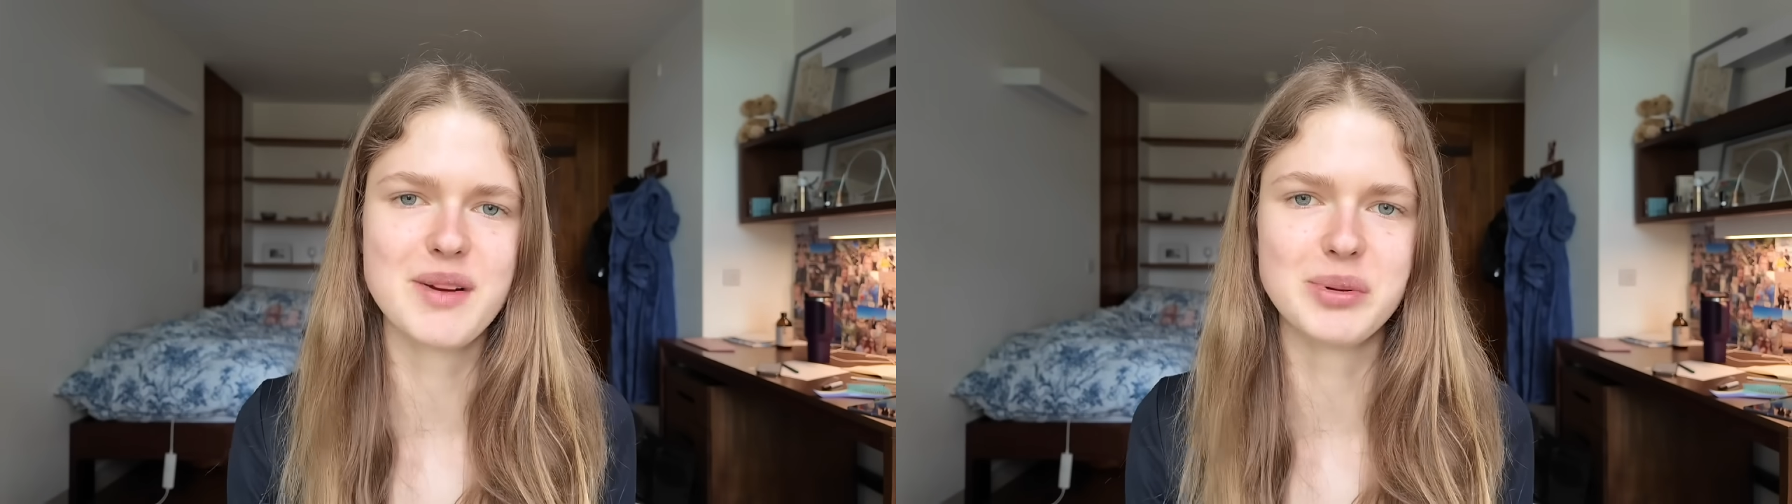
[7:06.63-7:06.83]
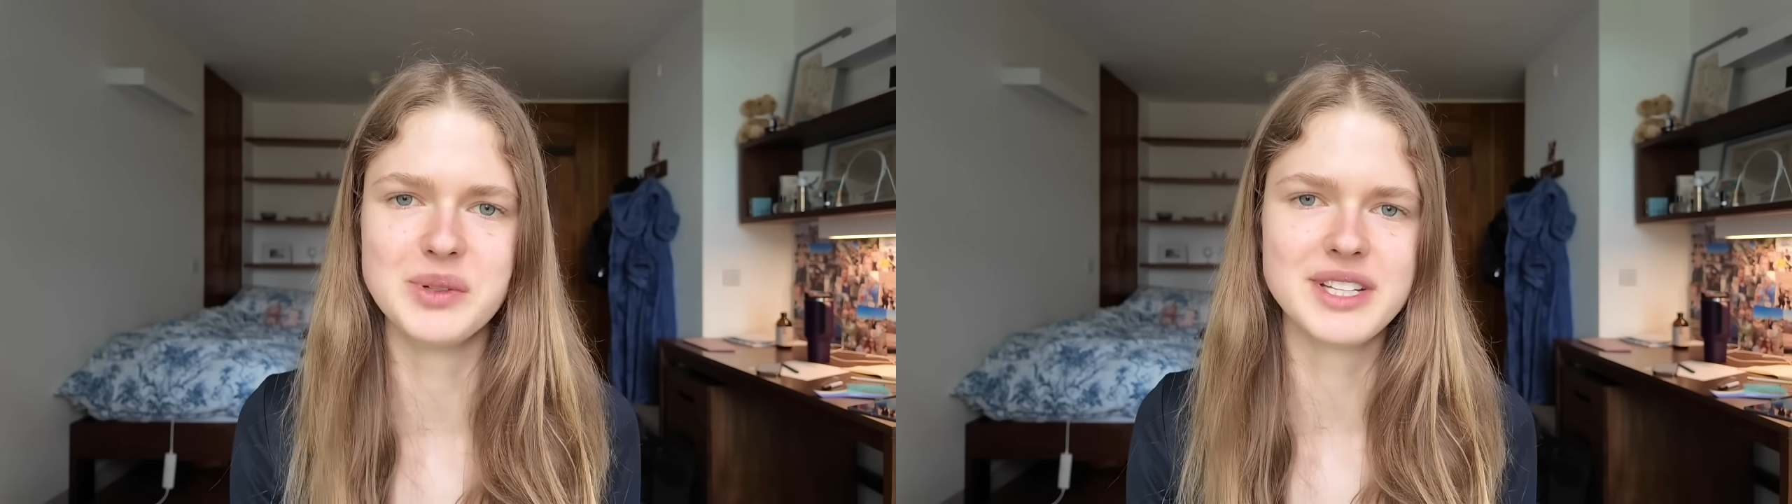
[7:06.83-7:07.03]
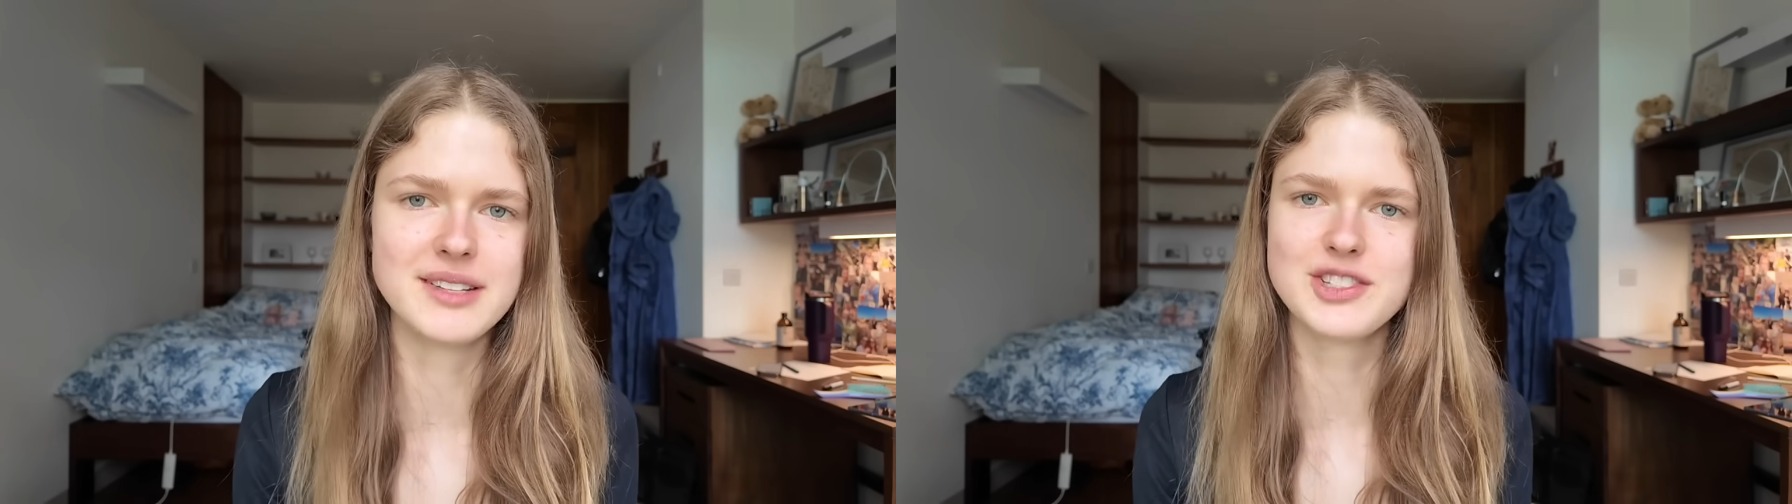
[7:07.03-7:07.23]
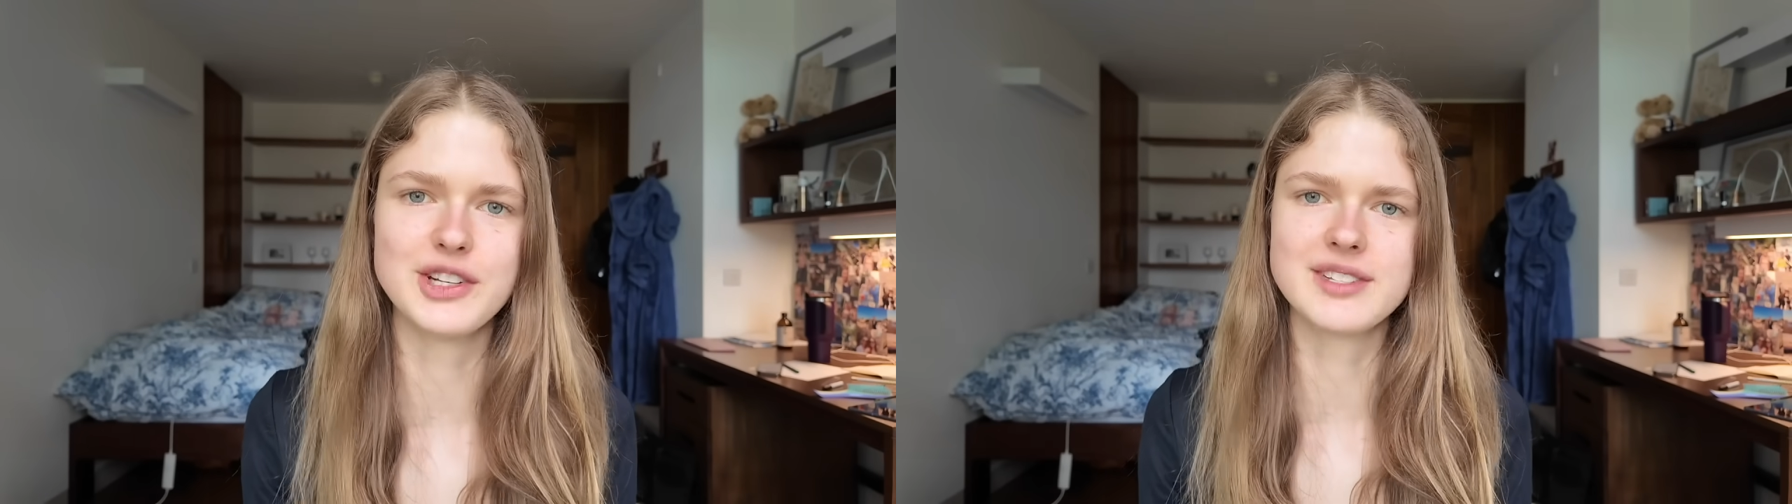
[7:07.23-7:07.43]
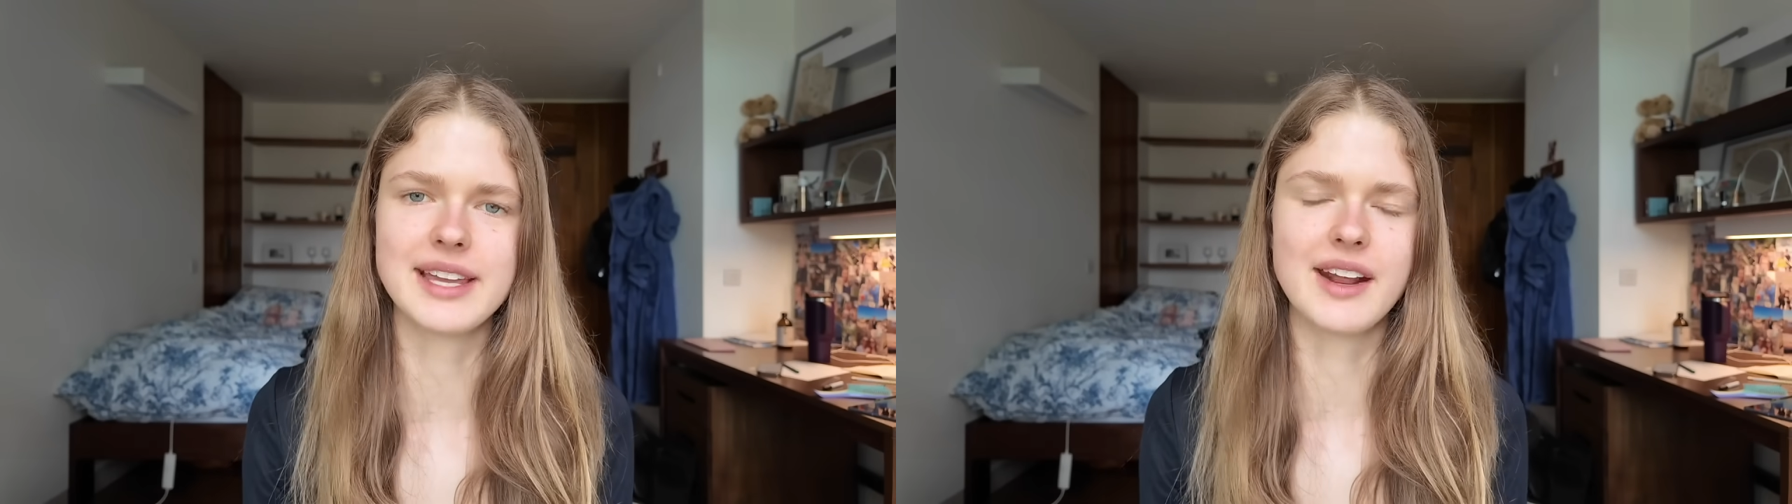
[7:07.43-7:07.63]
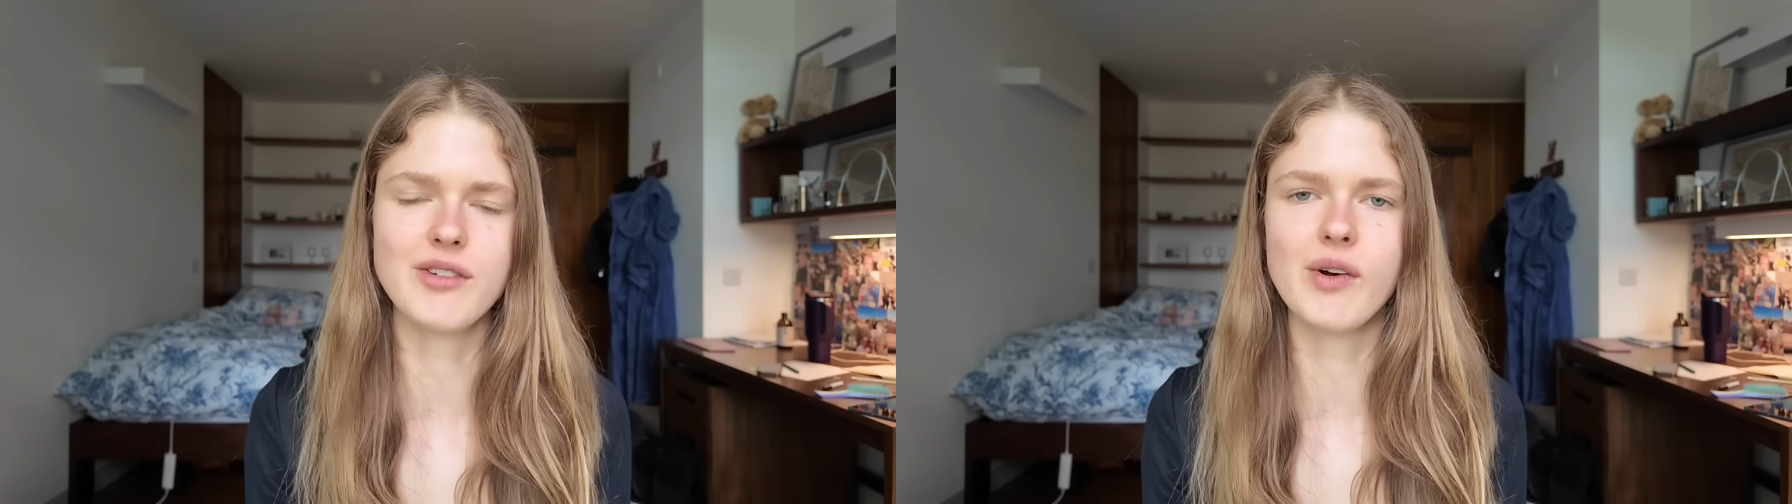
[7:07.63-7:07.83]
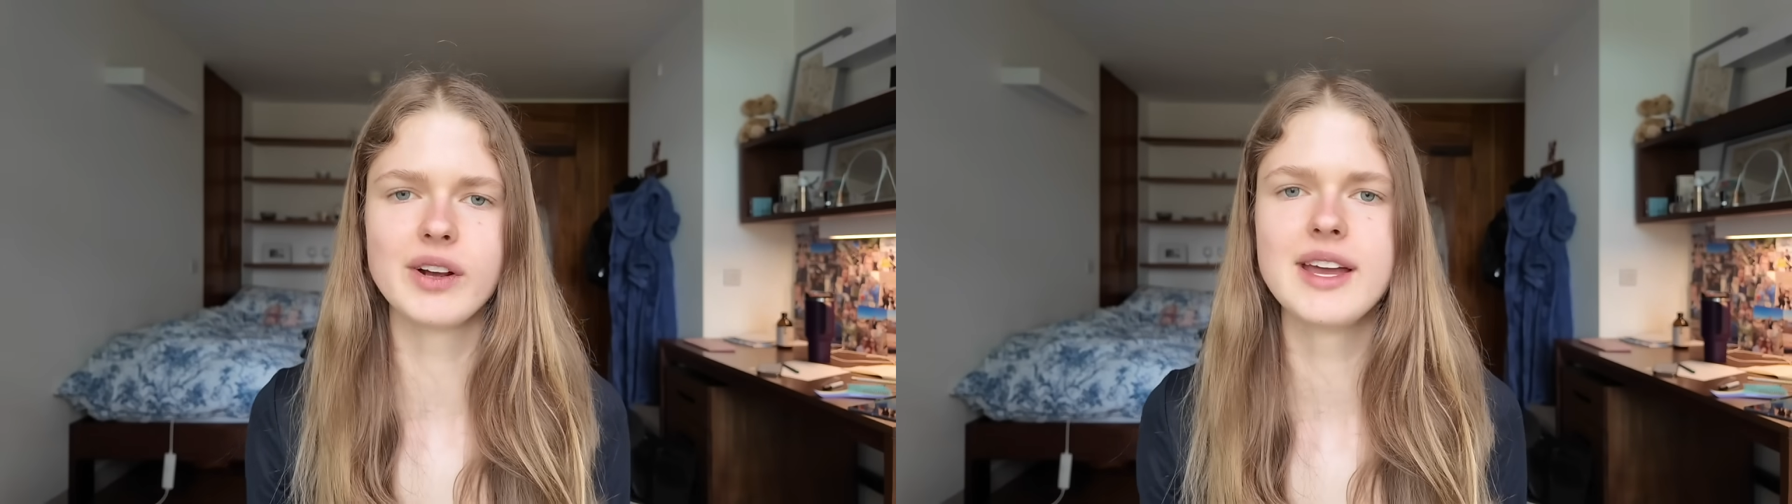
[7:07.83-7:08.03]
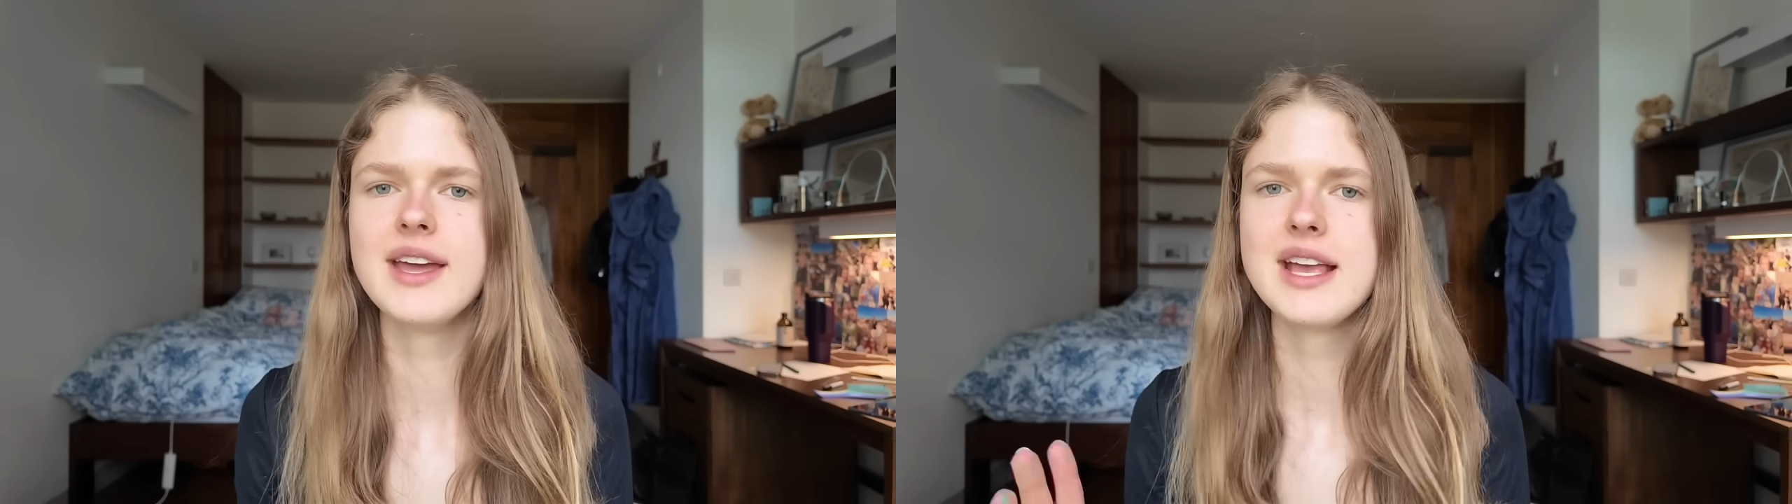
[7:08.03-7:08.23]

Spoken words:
reported students getting wrong.